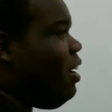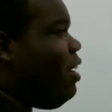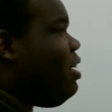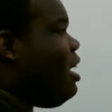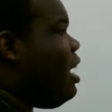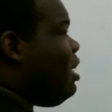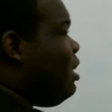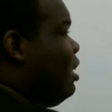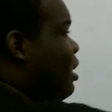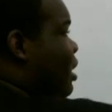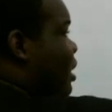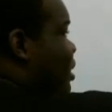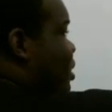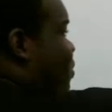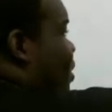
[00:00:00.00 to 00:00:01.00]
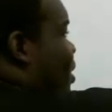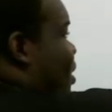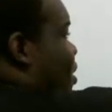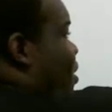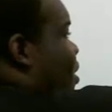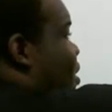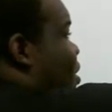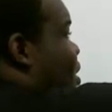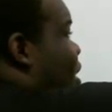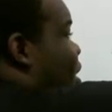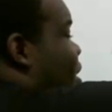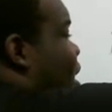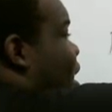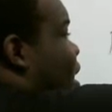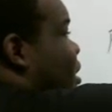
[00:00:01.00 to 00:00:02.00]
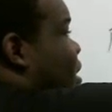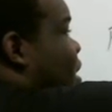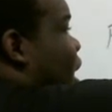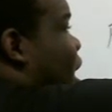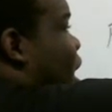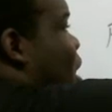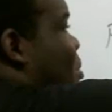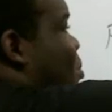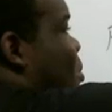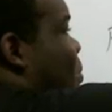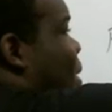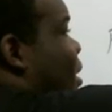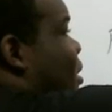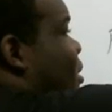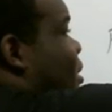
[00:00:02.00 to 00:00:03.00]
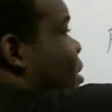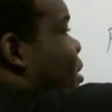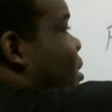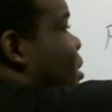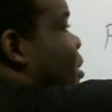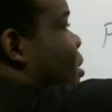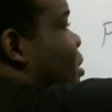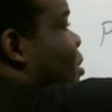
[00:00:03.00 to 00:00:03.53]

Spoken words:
all you have to do is when you declare the class, say implements